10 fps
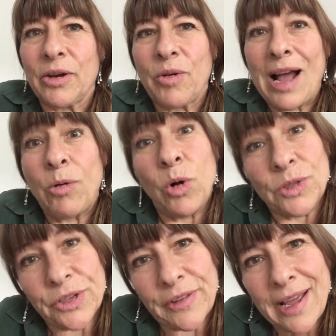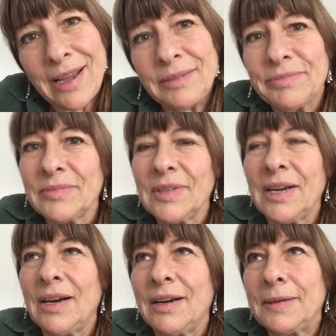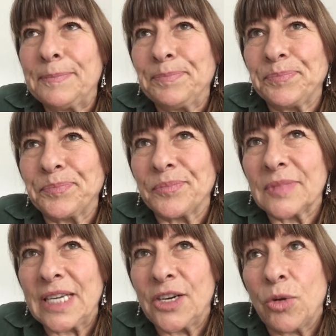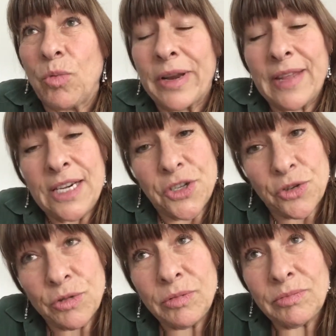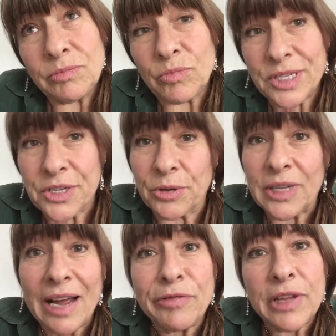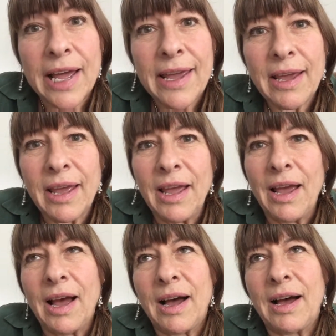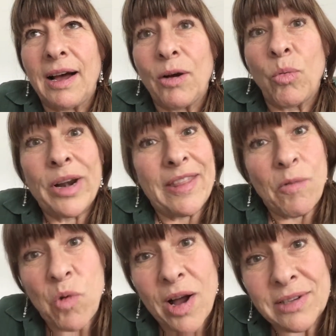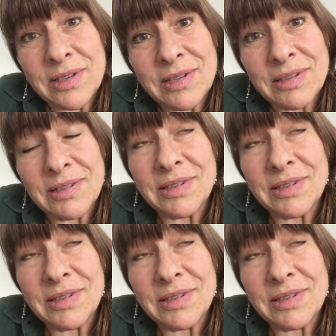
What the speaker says: How old are they? What do they do? What's their life like? What do they want?